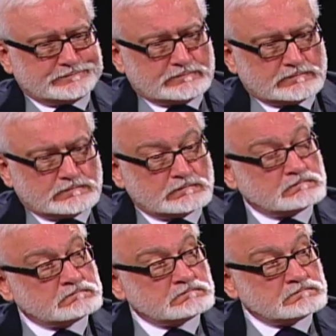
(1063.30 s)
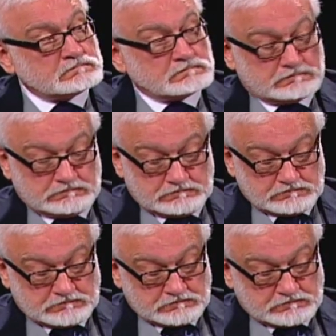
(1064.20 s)
And the word
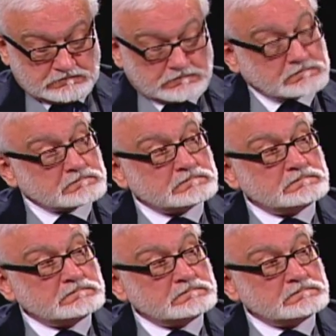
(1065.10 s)
revelation, the concept, is a